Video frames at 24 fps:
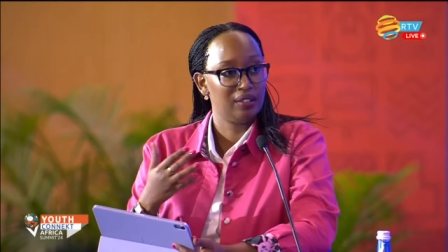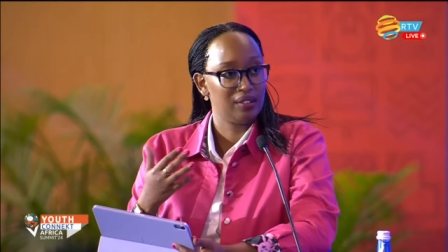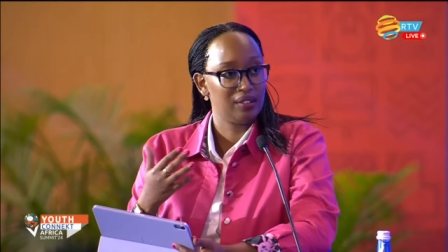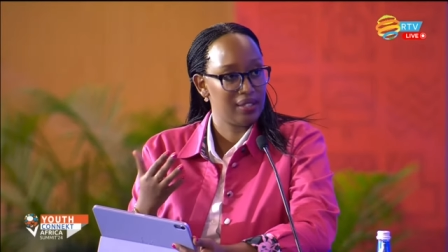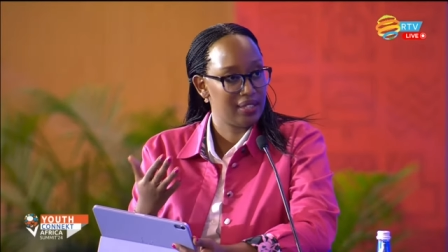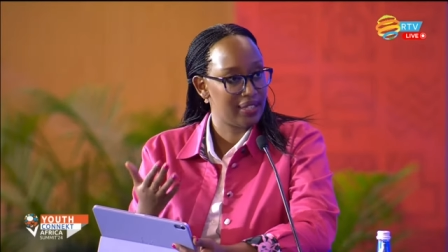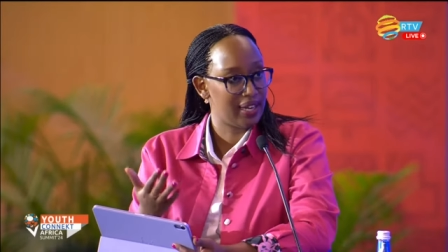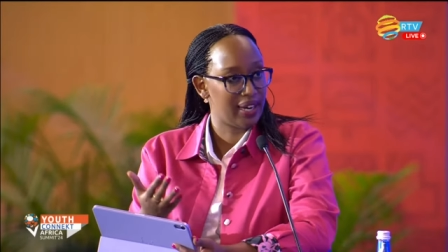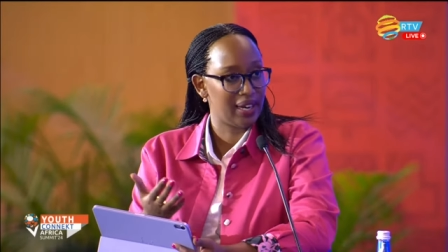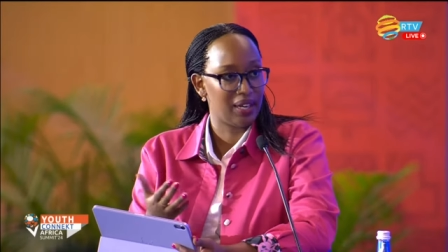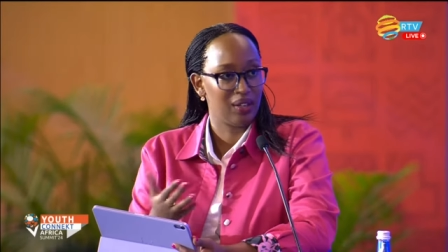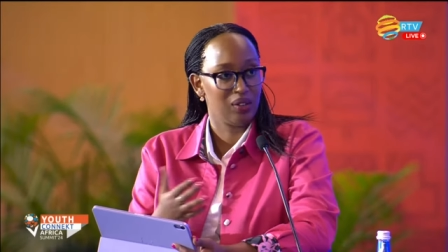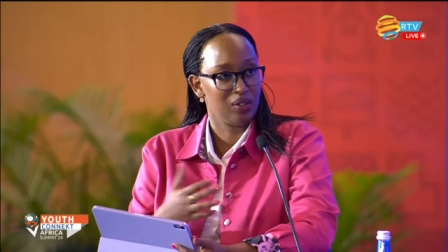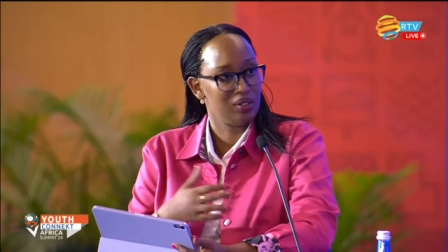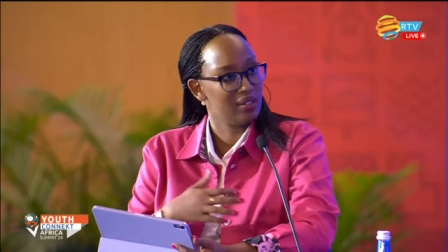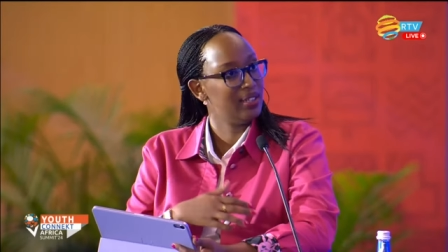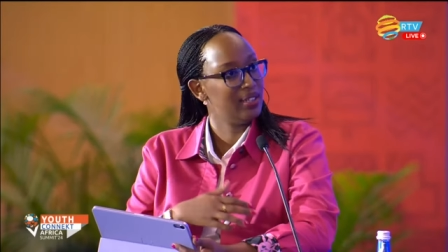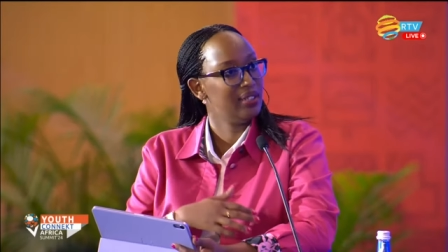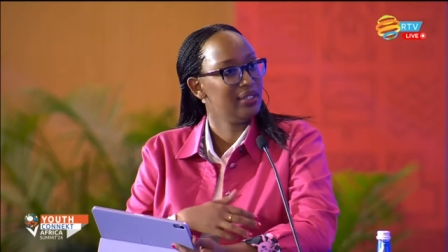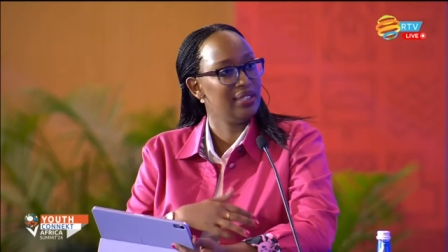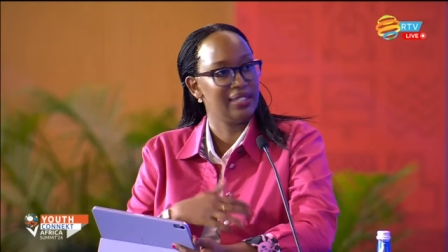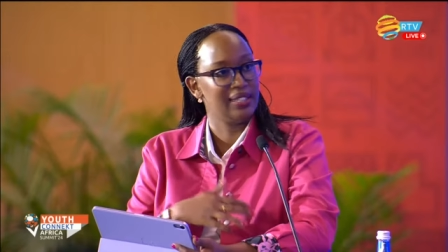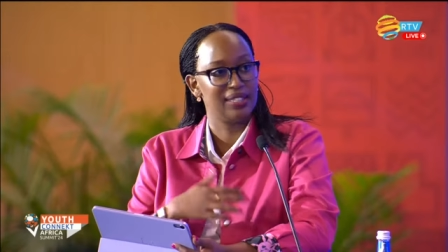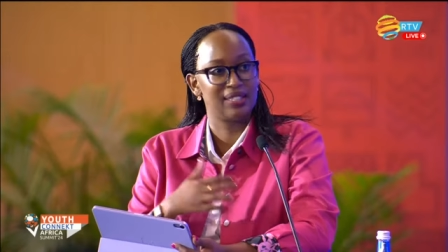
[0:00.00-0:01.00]
now
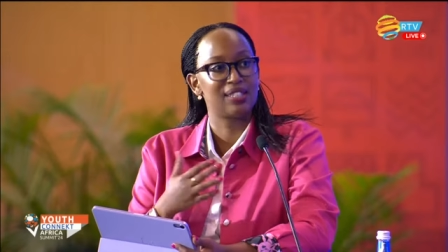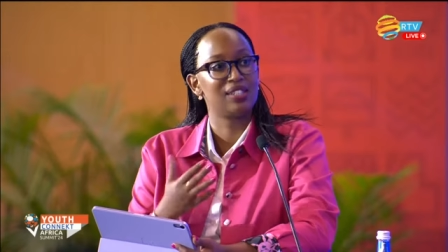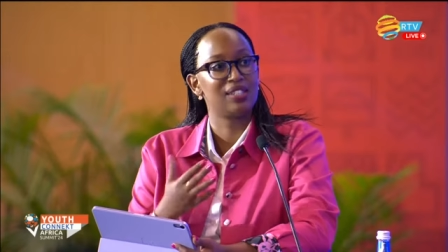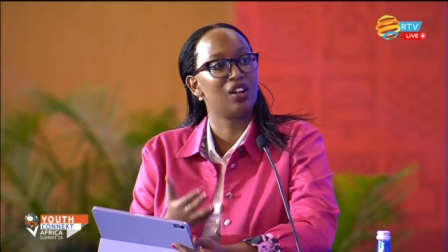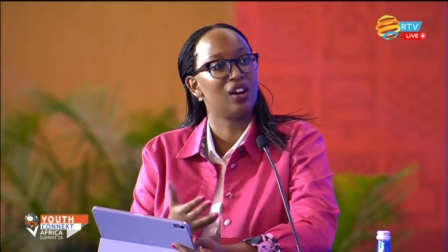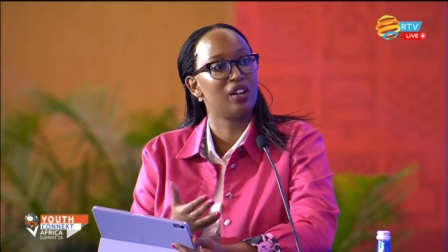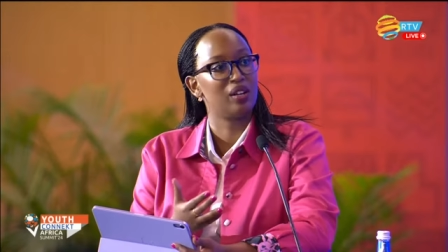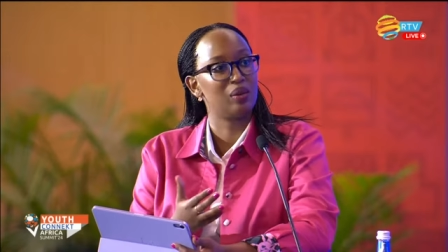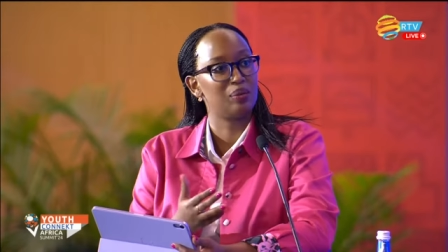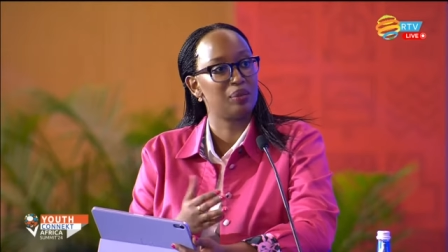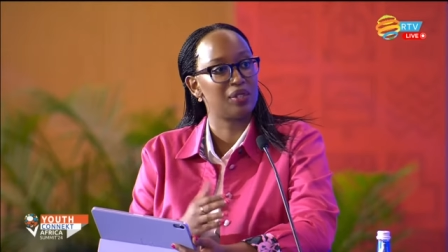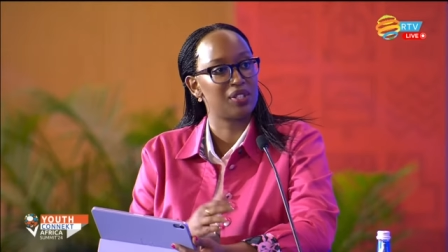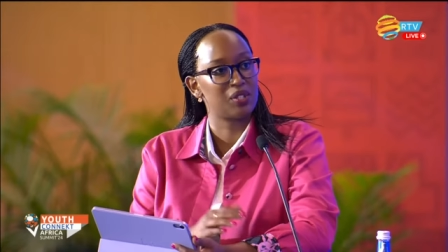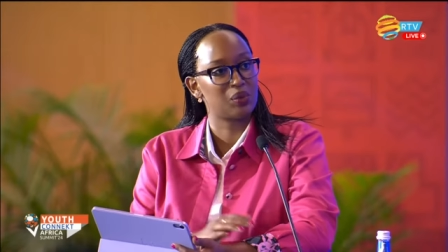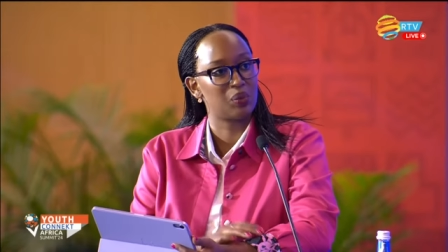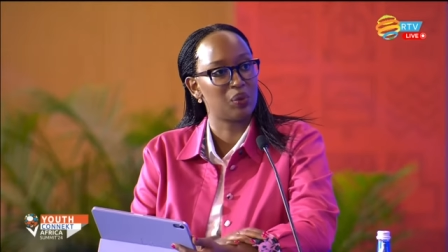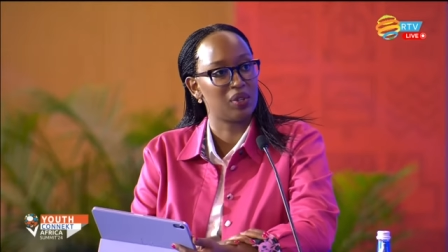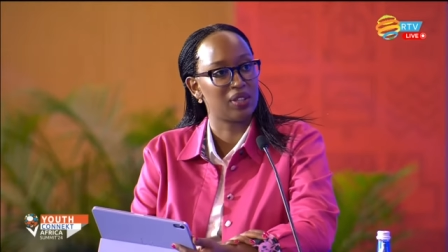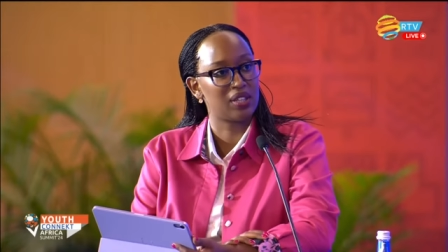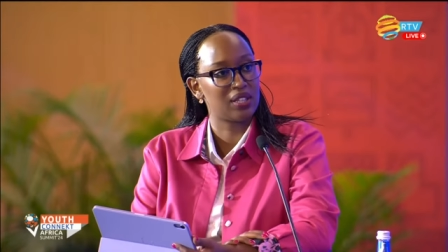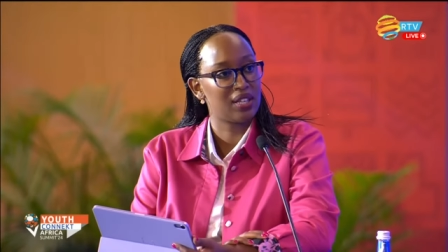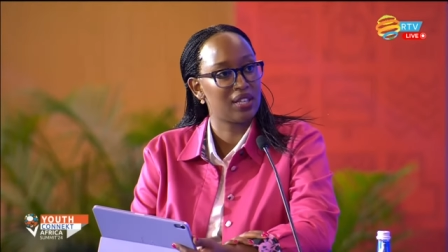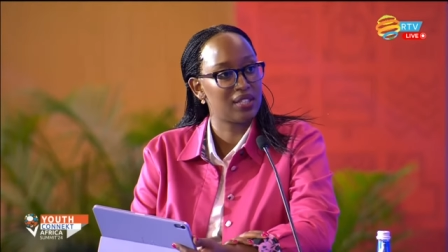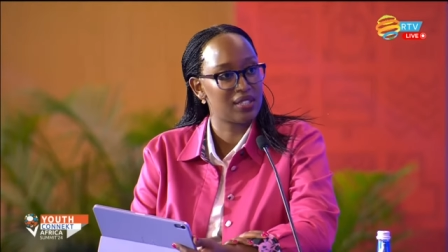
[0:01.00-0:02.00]
it's synonymous
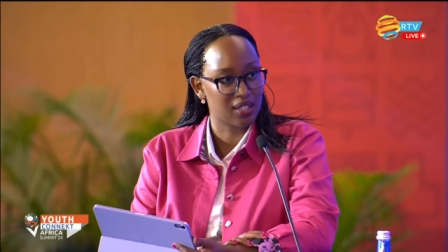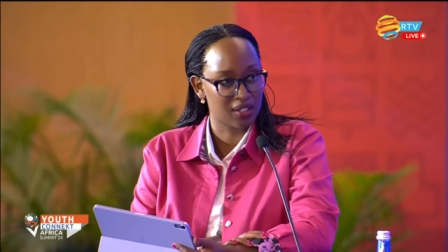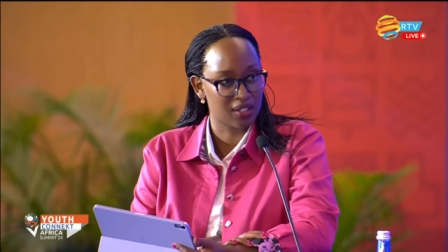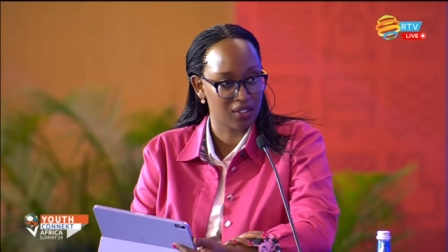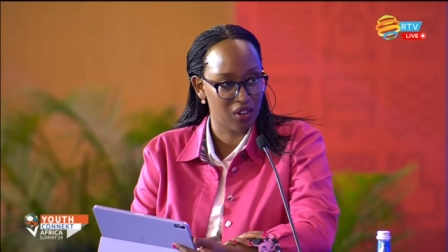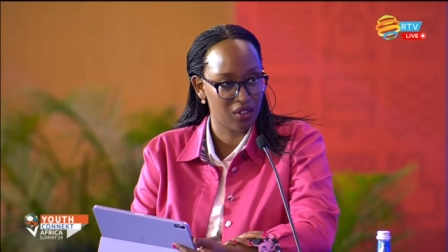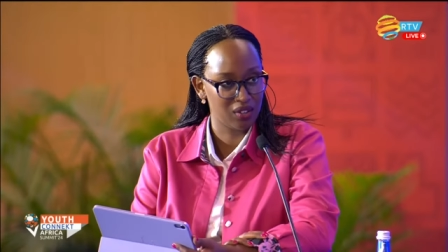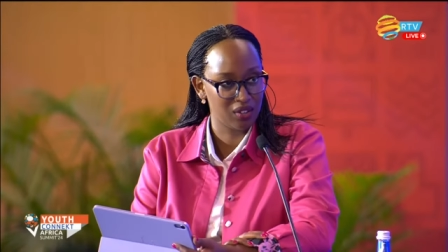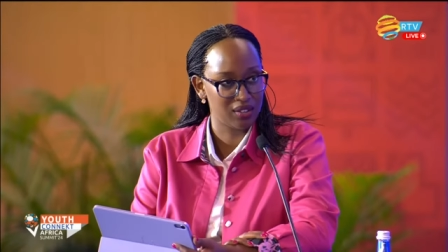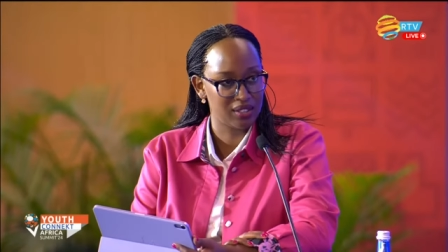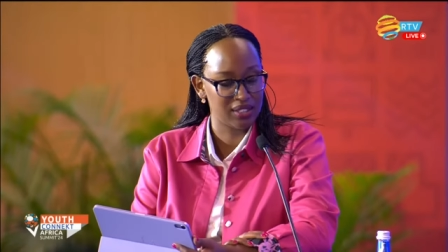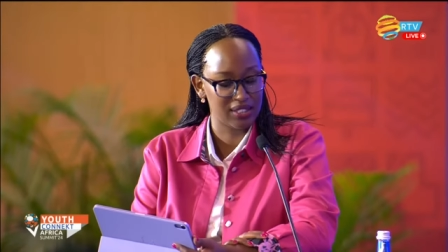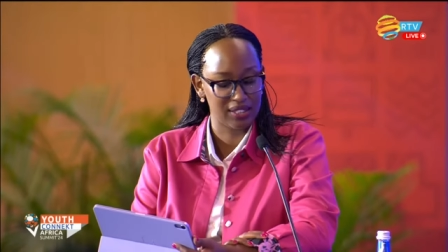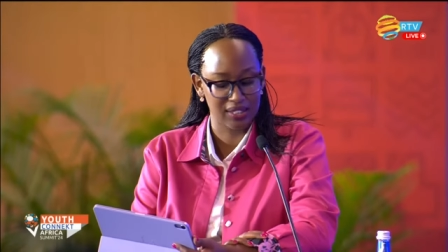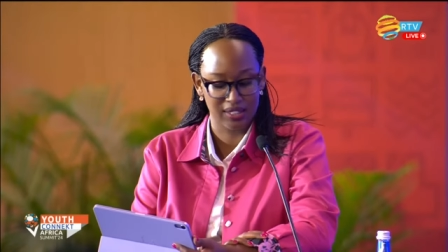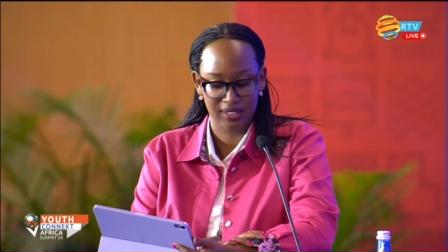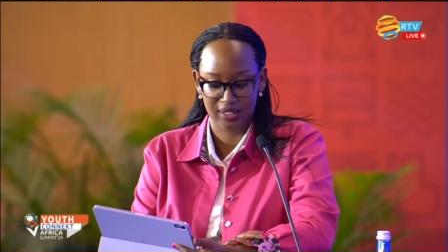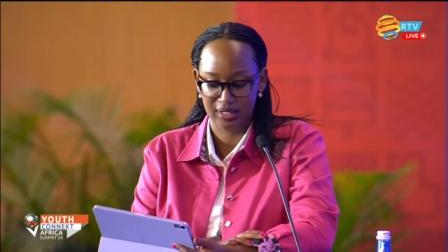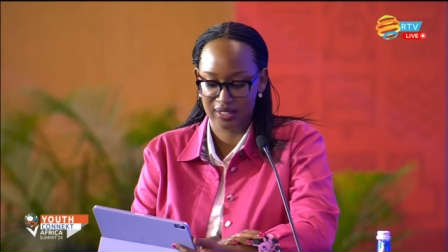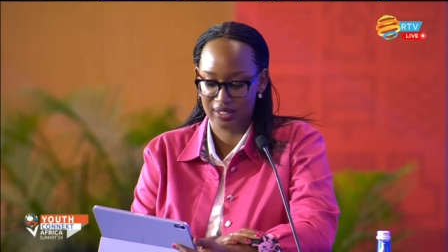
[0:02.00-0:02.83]
with technologies.